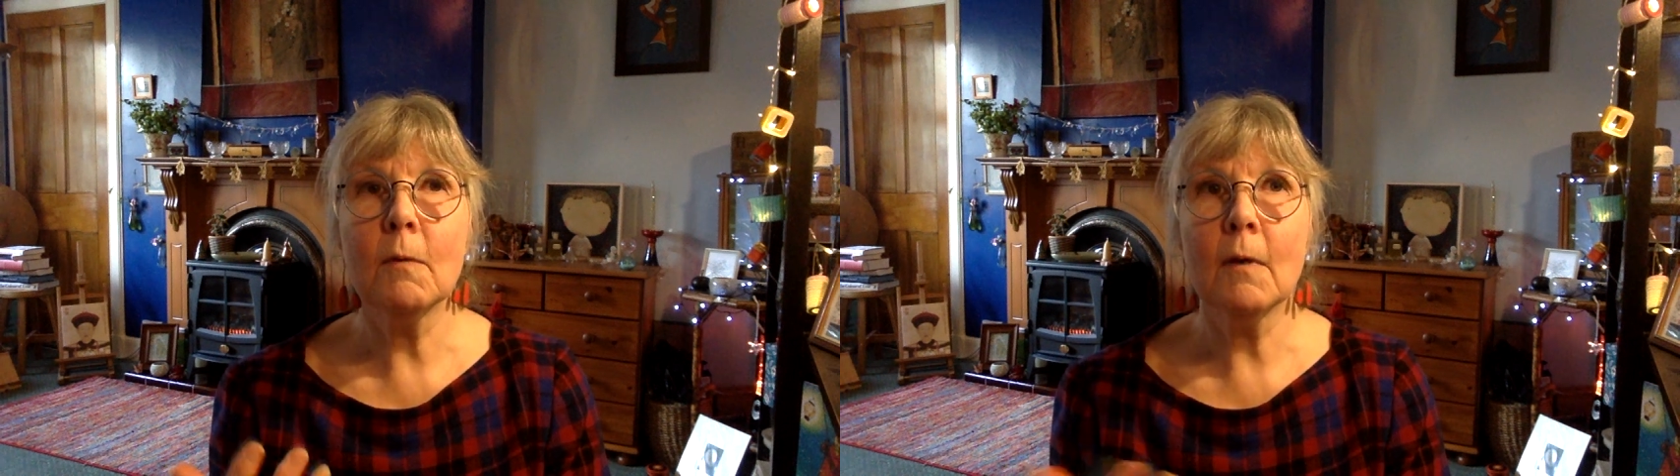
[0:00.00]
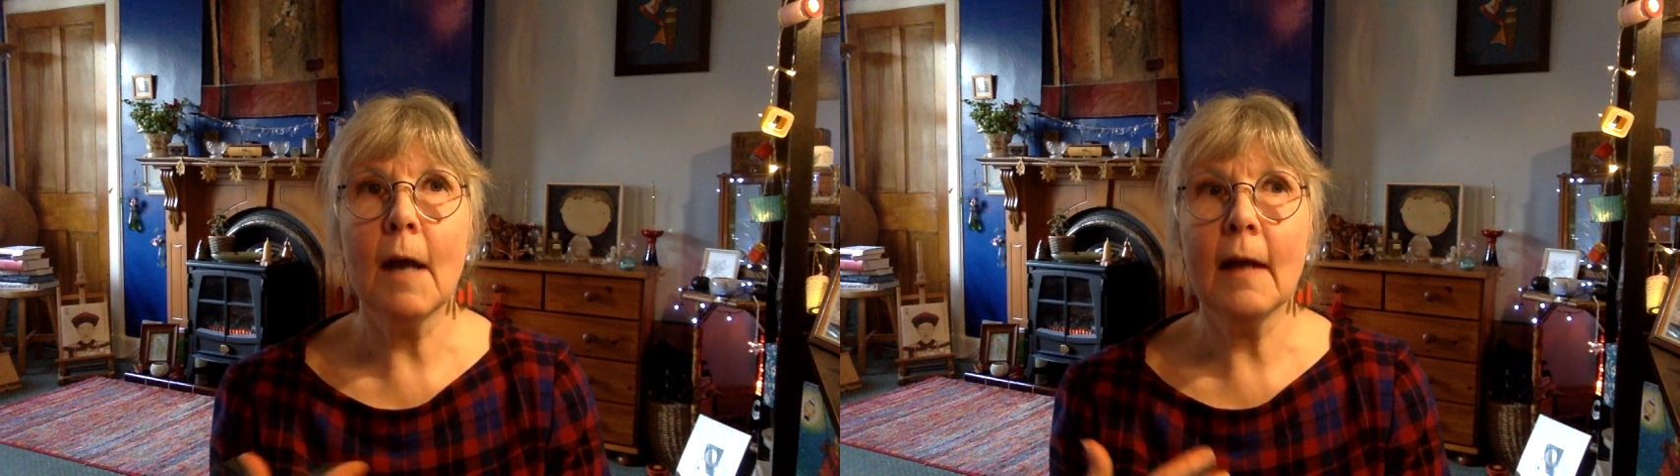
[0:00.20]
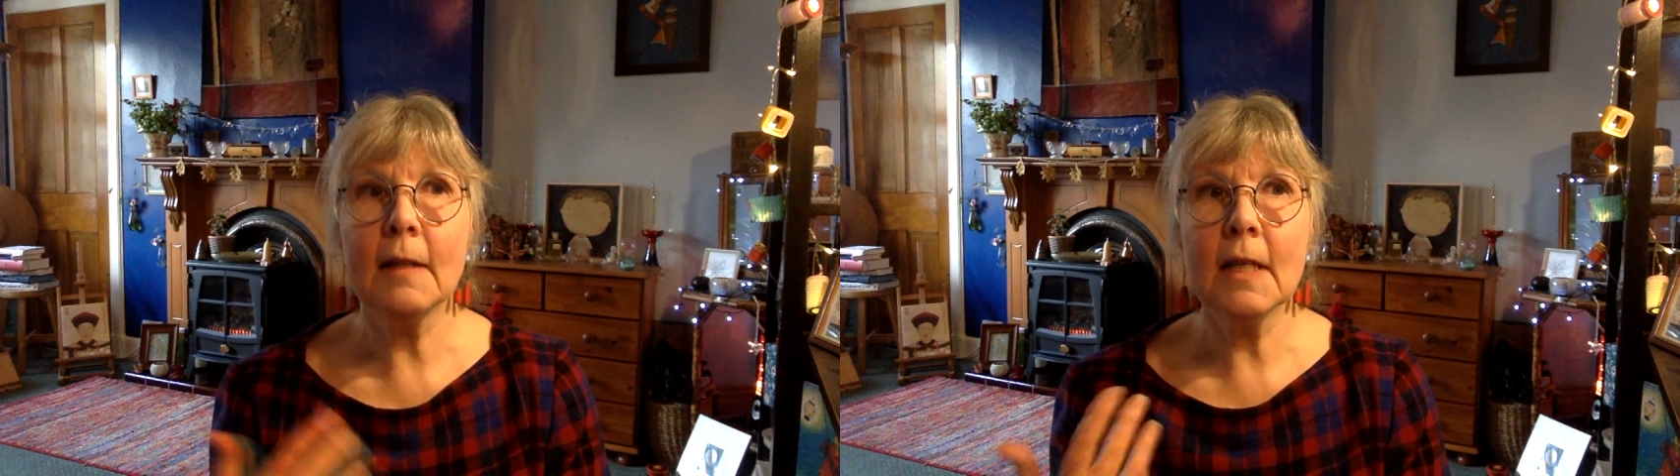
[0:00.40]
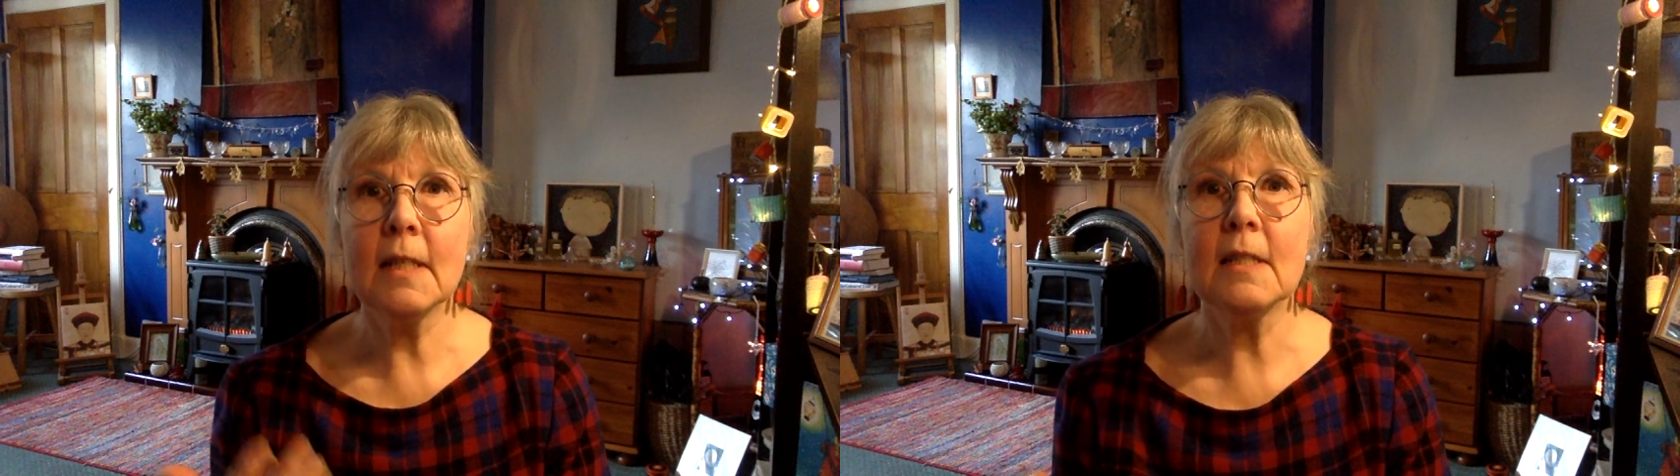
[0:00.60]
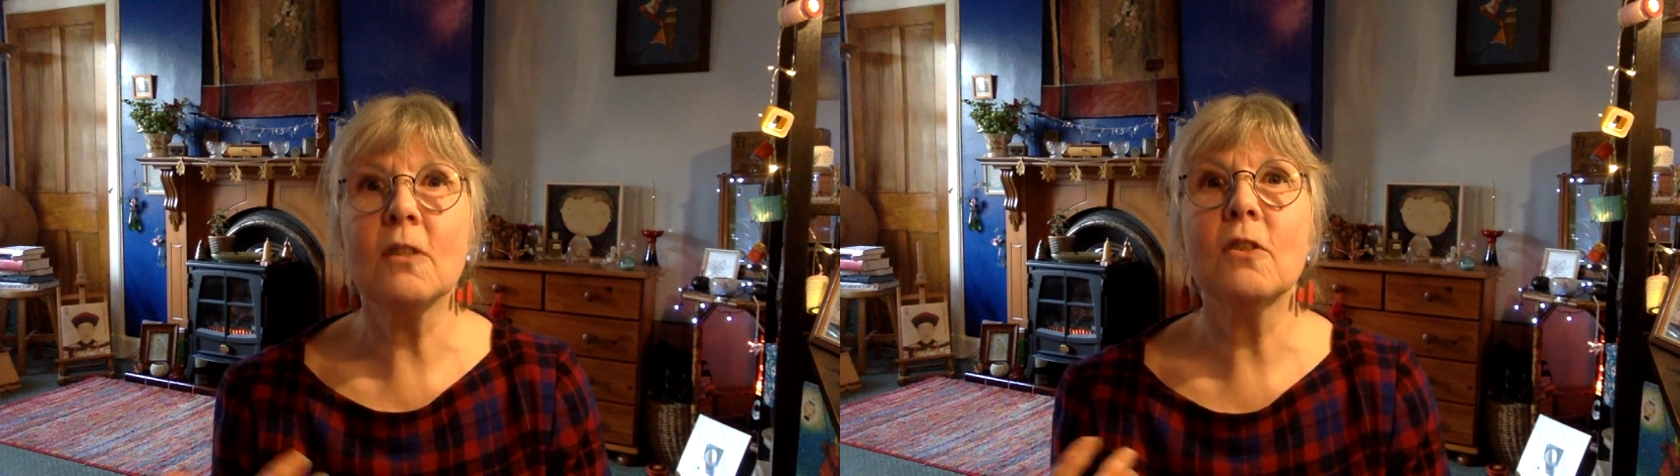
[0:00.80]
acting
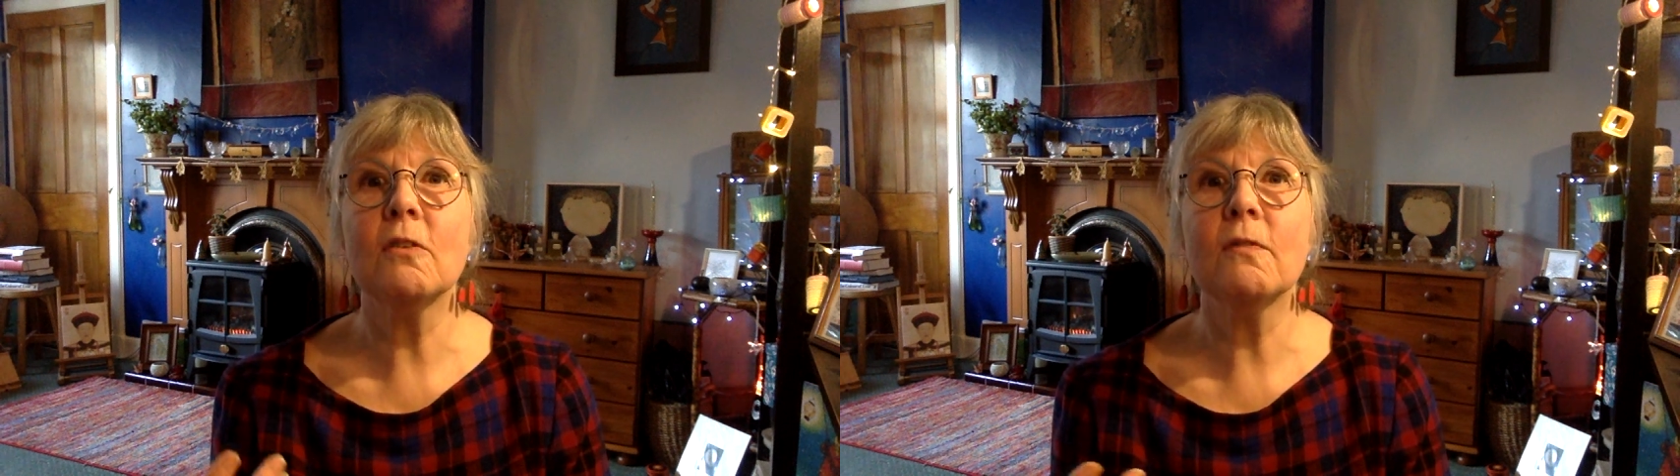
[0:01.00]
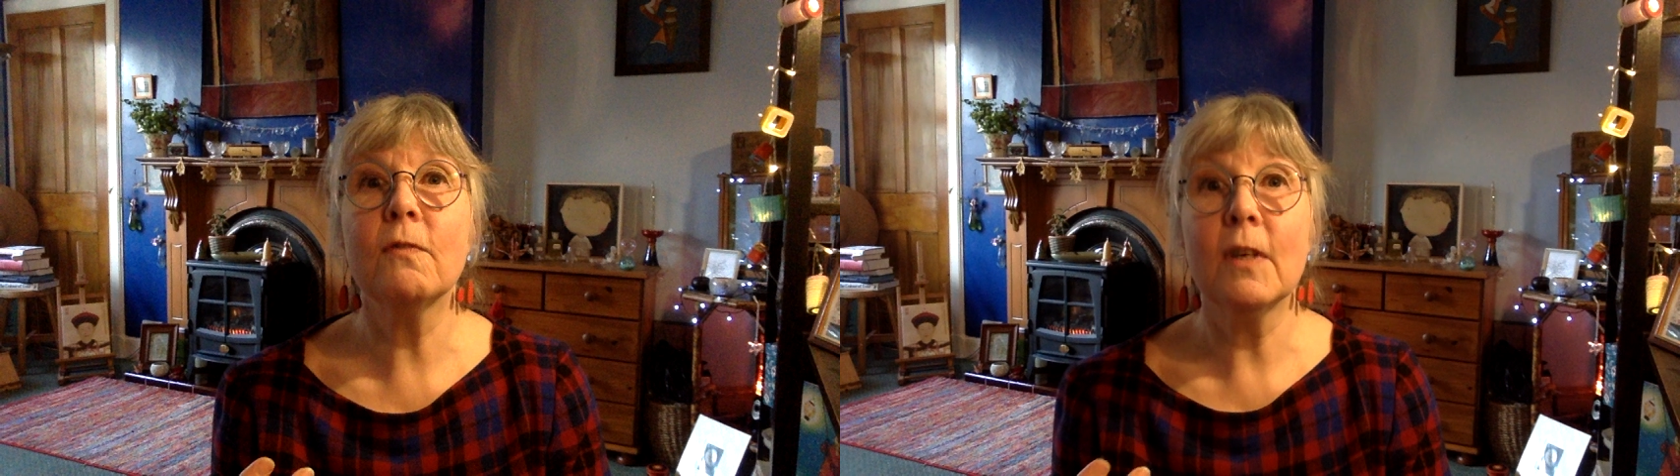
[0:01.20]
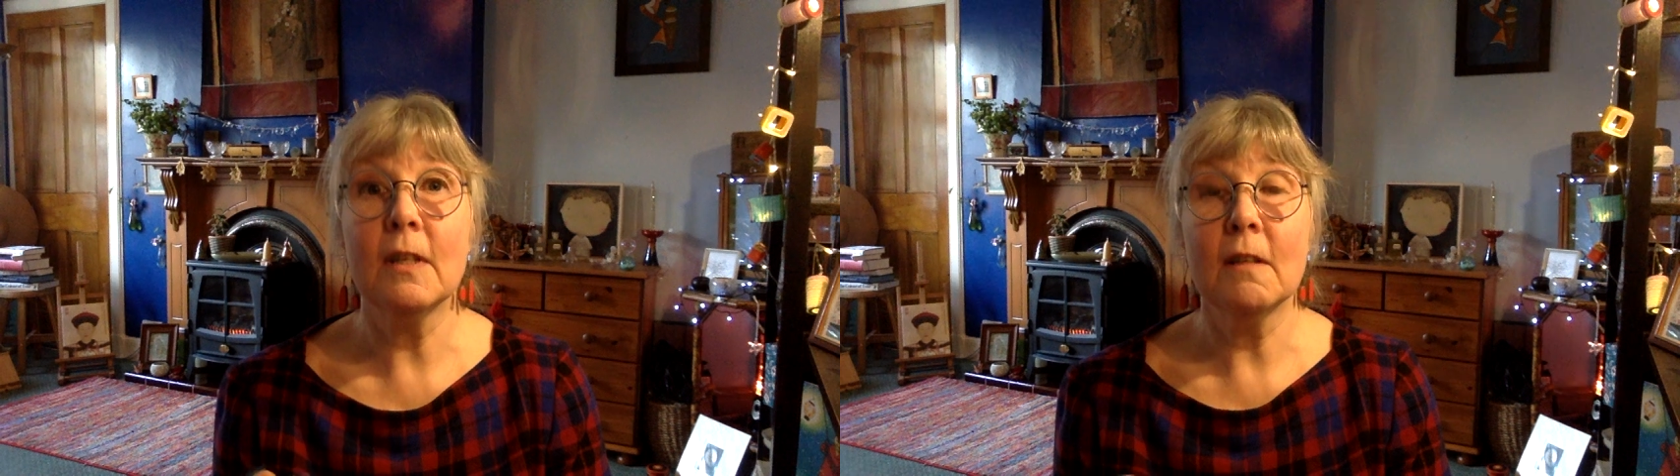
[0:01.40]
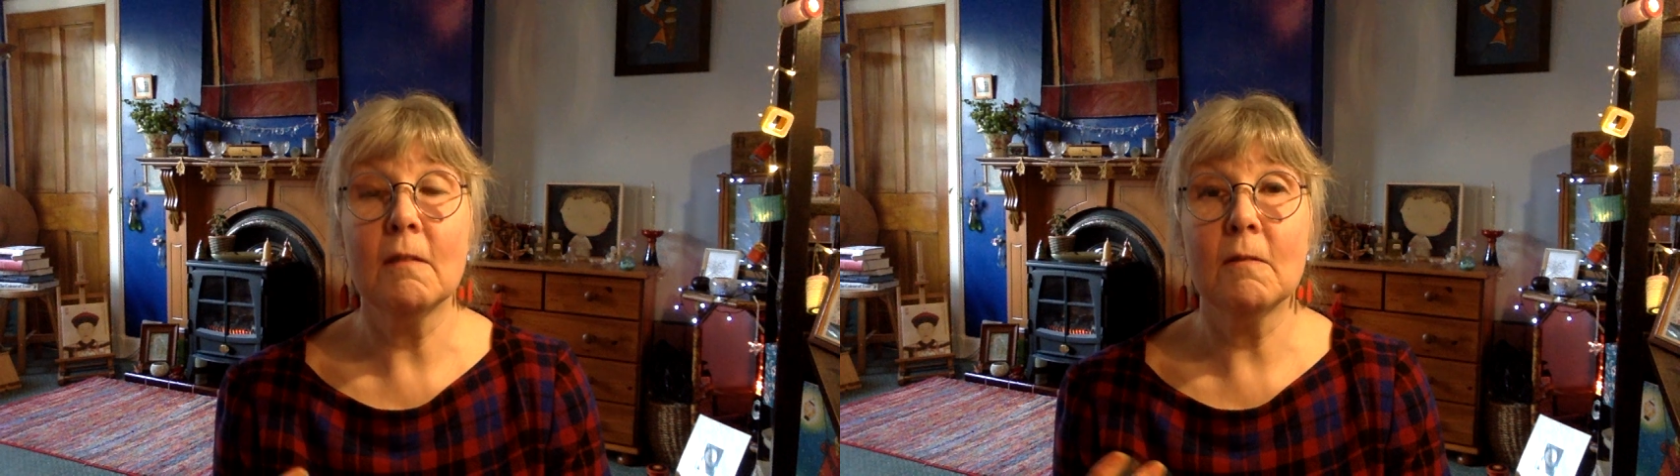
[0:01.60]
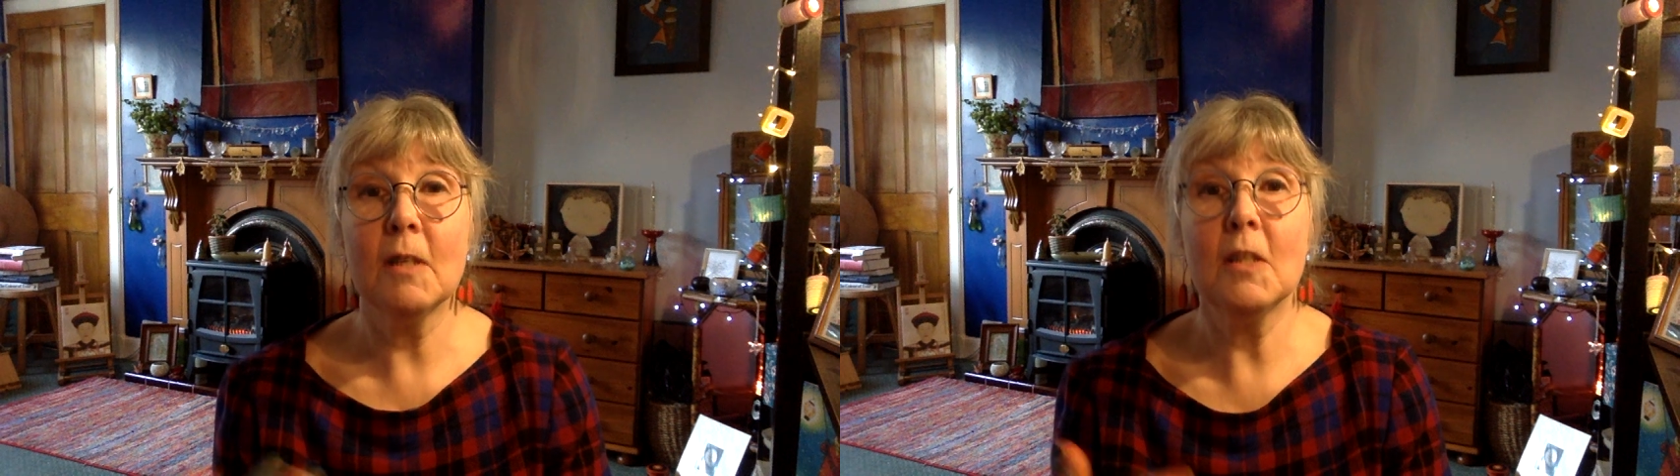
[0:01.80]
as a sort of a